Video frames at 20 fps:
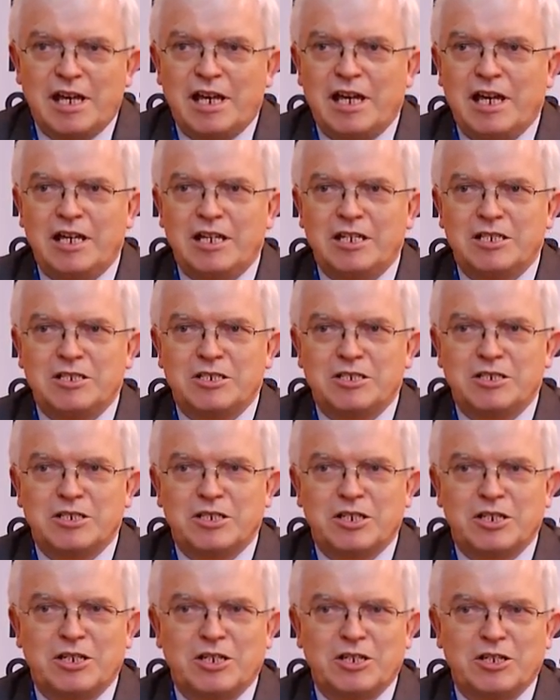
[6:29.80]
and
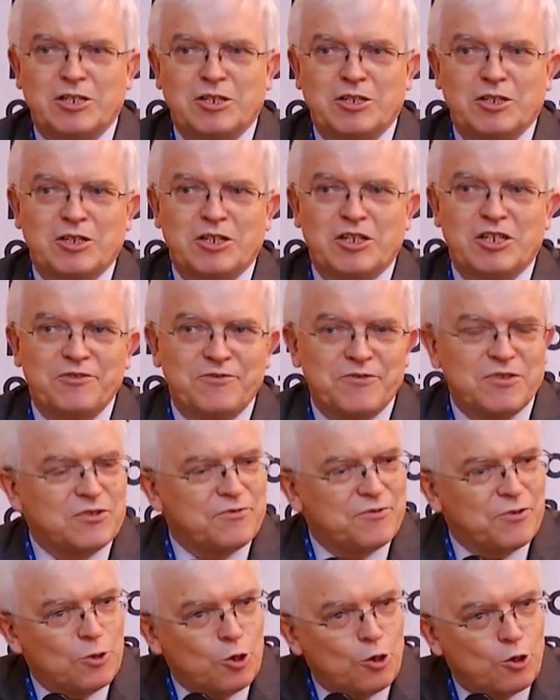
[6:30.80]
uh, give
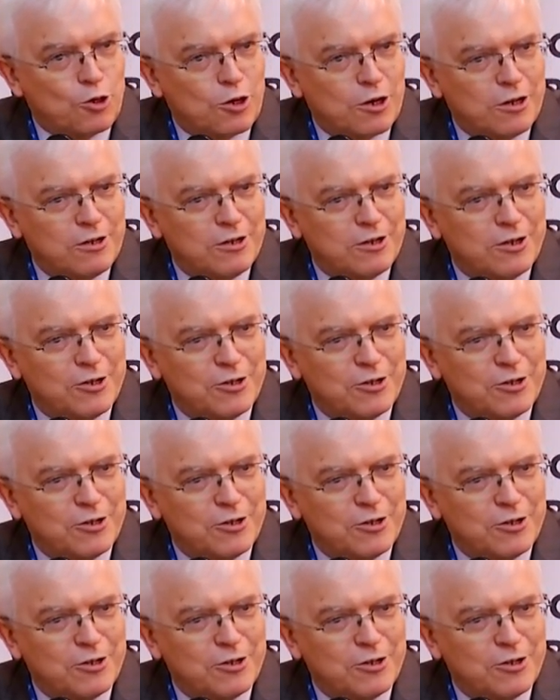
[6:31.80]
the floor